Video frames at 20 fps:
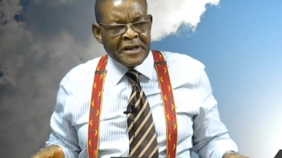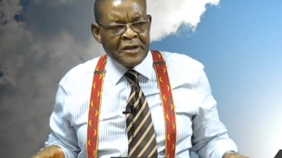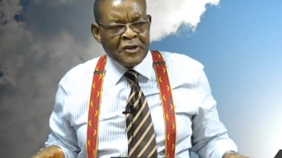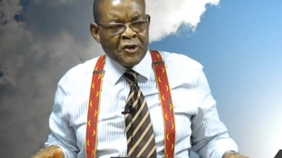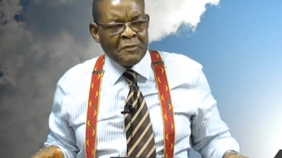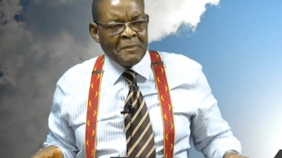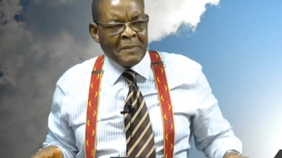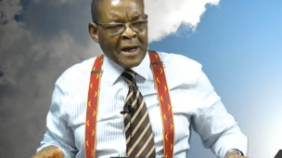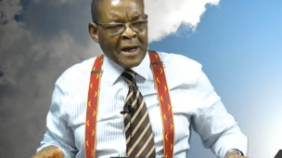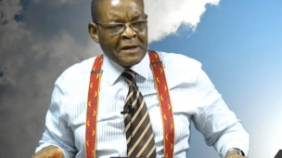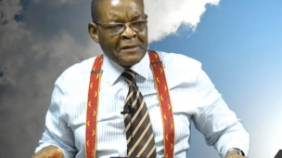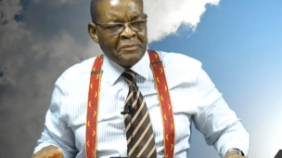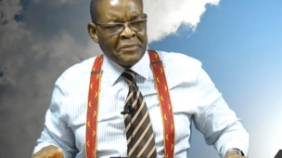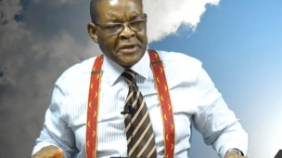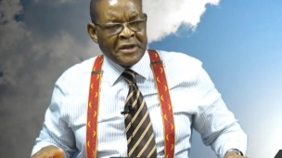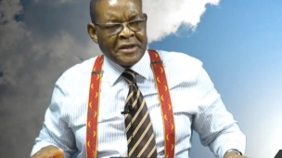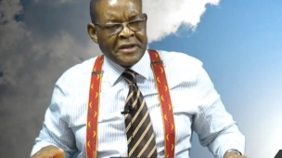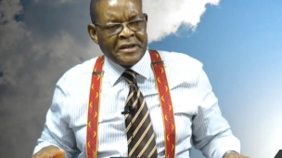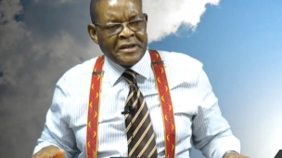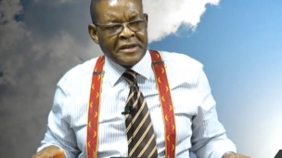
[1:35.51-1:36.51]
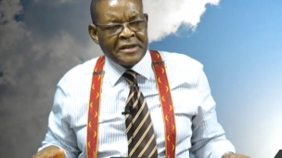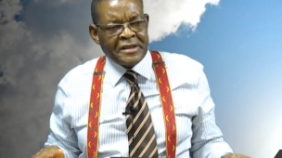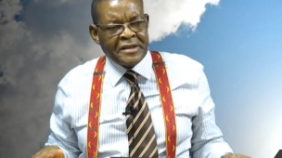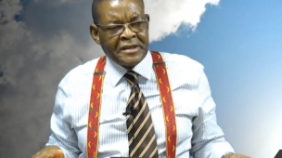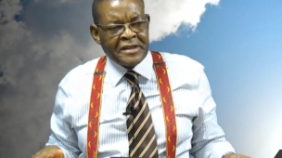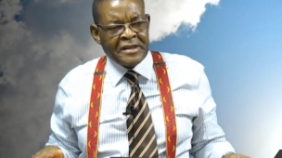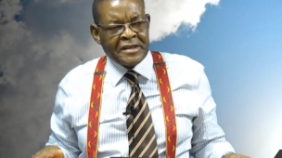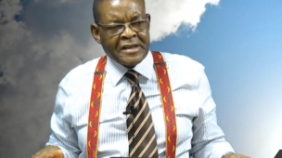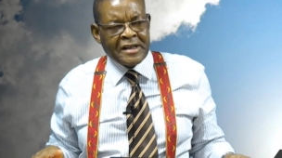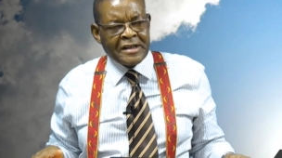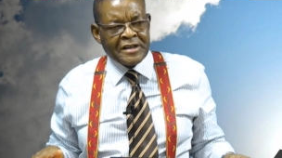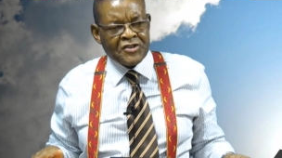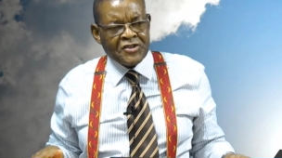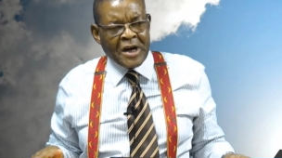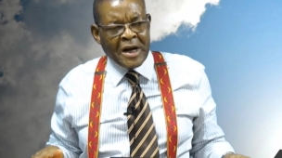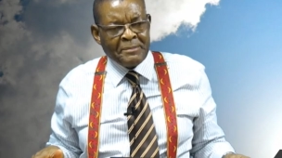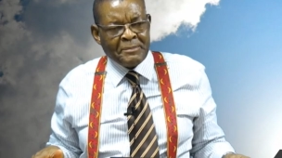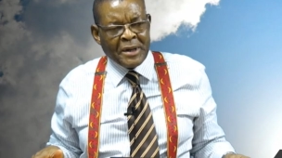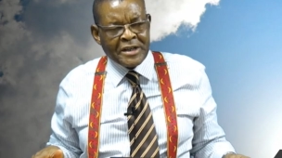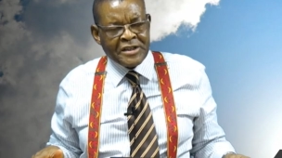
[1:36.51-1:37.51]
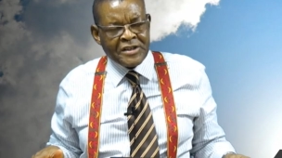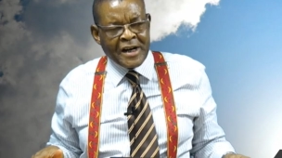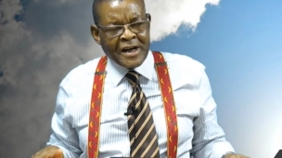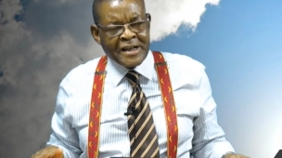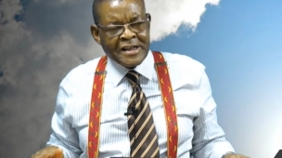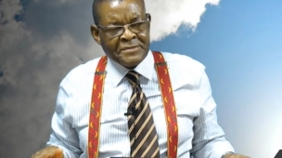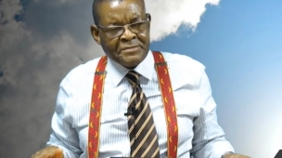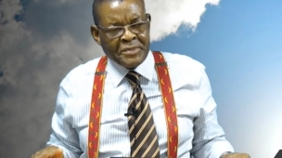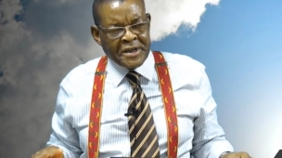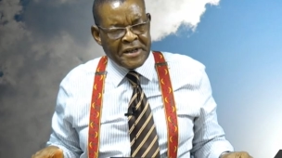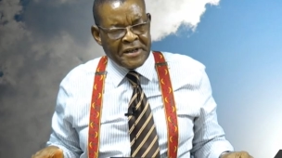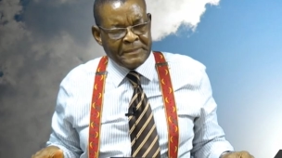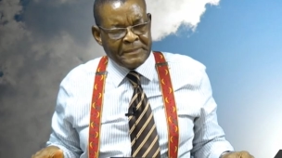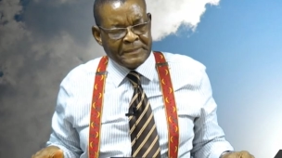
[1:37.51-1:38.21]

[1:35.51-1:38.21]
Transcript: human being is a tripartite being.